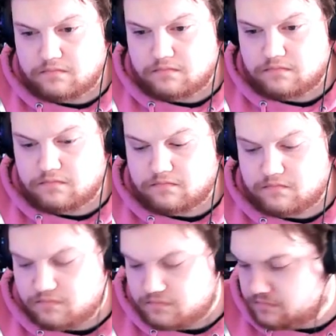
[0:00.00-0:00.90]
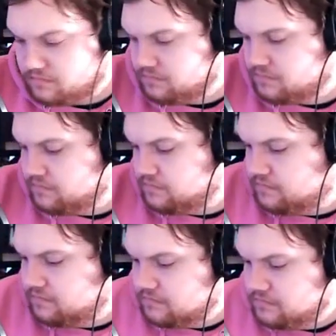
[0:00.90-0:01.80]

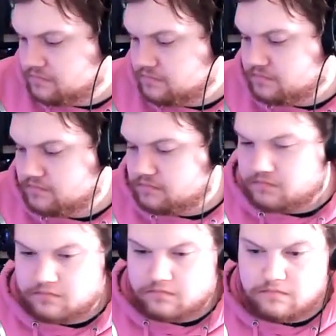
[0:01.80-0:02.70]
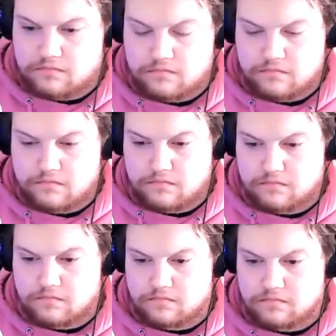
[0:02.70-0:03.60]

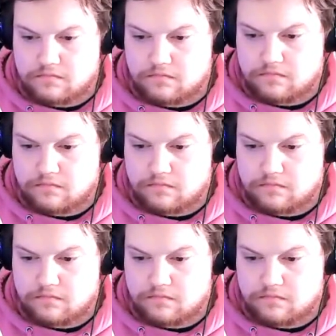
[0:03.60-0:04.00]
This person isn't speaking.